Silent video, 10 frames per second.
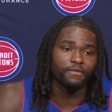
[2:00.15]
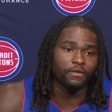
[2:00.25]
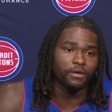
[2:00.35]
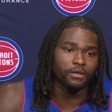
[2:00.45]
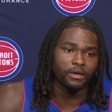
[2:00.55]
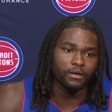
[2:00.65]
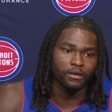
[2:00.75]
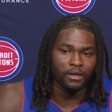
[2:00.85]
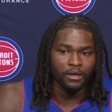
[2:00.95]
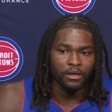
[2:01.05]
forward now.
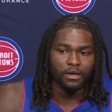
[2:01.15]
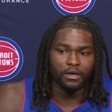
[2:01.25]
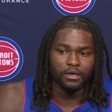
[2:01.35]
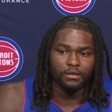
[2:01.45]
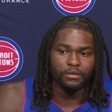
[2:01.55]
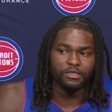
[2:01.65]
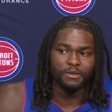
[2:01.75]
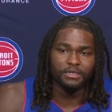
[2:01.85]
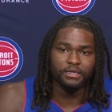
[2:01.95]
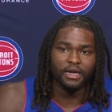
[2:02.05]
You know,
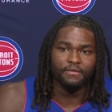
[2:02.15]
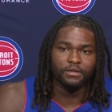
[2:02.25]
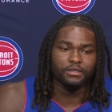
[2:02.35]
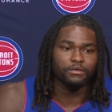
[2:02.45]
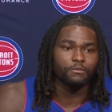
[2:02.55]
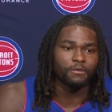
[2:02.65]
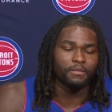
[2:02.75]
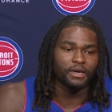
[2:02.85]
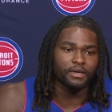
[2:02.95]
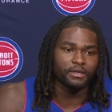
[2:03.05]
especially having this group of
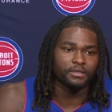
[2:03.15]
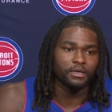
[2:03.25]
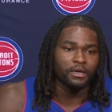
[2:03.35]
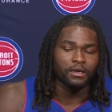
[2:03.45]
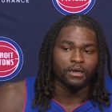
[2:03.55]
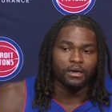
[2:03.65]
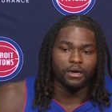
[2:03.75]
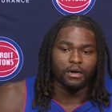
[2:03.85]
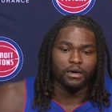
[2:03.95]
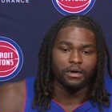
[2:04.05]
bigs.
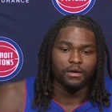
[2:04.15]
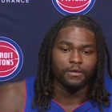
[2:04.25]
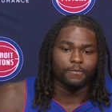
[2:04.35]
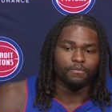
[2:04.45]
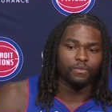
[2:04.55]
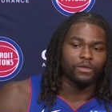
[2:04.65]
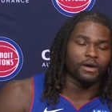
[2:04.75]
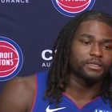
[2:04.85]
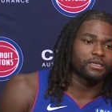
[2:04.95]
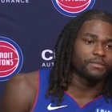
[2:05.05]
You know,
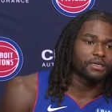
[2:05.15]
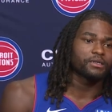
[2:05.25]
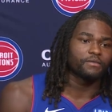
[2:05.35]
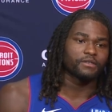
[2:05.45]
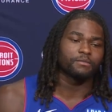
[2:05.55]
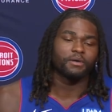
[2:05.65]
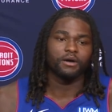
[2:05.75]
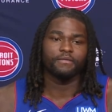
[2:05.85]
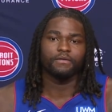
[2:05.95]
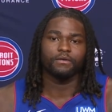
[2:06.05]
I see myself as a
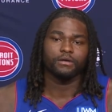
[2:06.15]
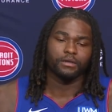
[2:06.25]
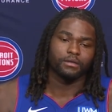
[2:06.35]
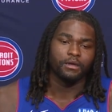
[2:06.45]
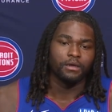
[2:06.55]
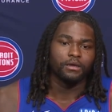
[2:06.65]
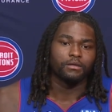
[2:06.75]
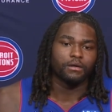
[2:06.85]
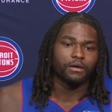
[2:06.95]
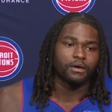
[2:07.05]
power forward. And, you
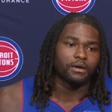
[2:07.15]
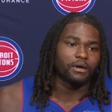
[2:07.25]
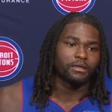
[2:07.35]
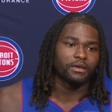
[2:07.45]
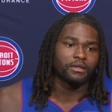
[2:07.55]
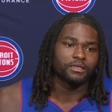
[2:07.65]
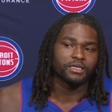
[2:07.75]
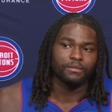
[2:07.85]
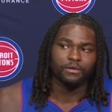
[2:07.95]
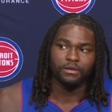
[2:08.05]
know, a key this
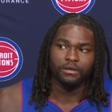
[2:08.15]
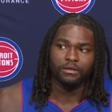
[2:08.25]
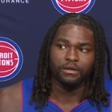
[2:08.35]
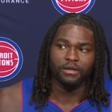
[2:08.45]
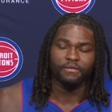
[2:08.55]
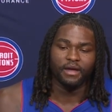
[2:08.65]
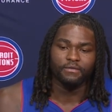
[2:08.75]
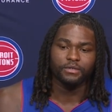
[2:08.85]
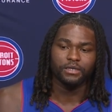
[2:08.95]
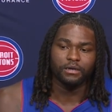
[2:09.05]
summer, you know, even
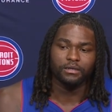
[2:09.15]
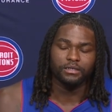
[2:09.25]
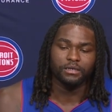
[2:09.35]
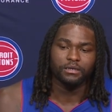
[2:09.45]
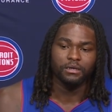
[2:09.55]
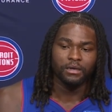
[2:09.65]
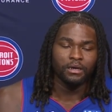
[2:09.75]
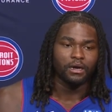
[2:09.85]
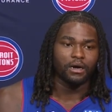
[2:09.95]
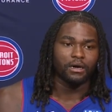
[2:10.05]
after talking to,
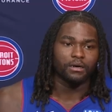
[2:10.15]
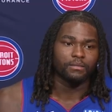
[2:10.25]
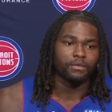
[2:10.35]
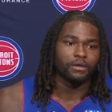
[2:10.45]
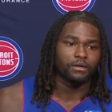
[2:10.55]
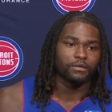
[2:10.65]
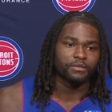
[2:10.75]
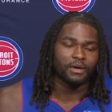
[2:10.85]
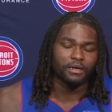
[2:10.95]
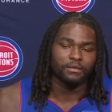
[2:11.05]
you know, Coach
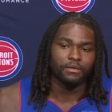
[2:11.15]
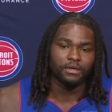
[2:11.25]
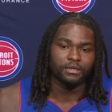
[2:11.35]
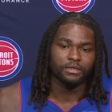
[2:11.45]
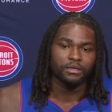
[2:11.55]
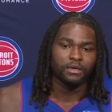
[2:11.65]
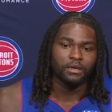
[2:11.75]
Monty was